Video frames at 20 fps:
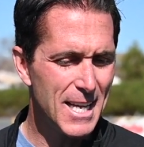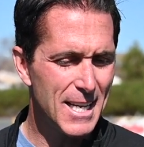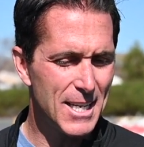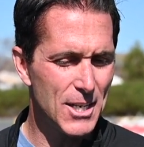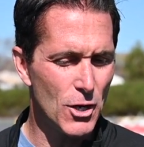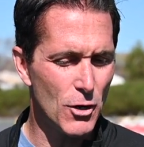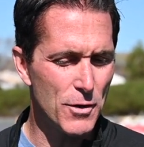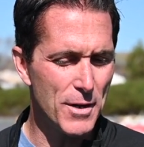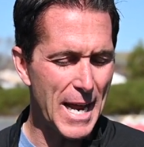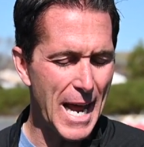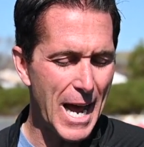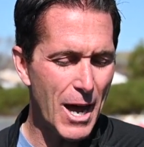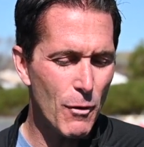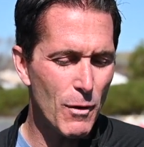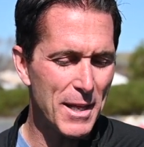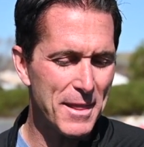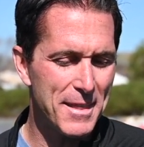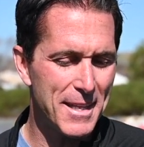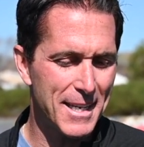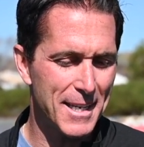You know, now
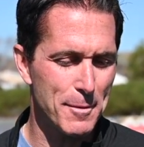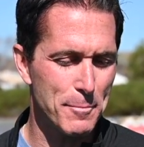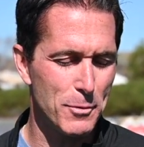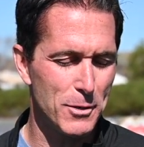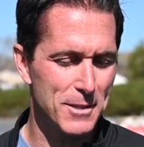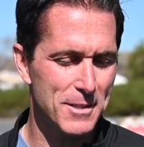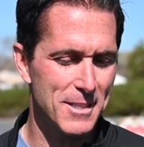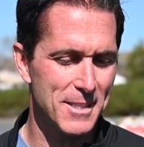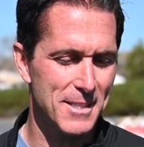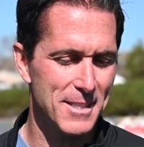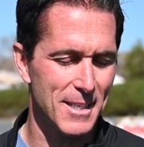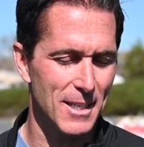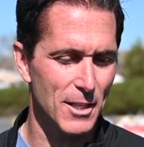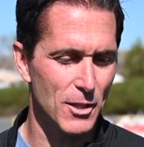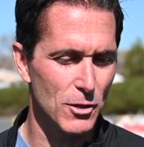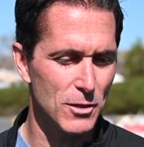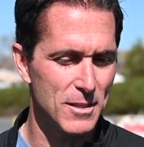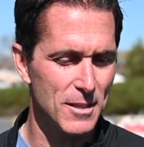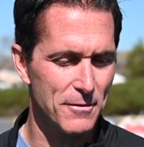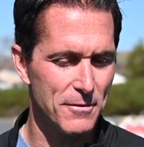I think it puts us in a
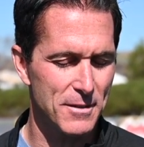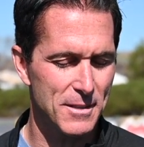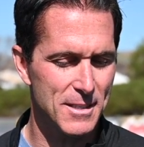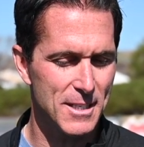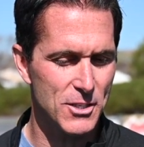little different